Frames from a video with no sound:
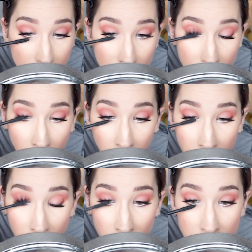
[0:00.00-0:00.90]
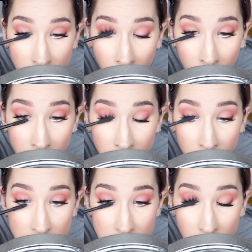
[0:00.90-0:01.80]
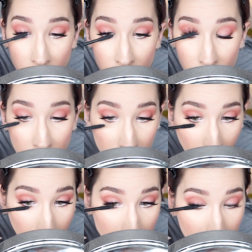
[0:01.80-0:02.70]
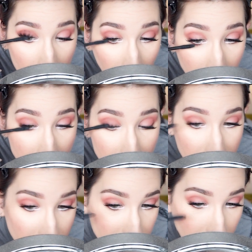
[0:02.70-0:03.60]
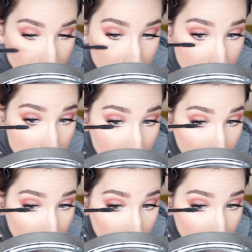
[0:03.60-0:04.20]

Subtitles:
to try not to get any mascara really on the fake lashes.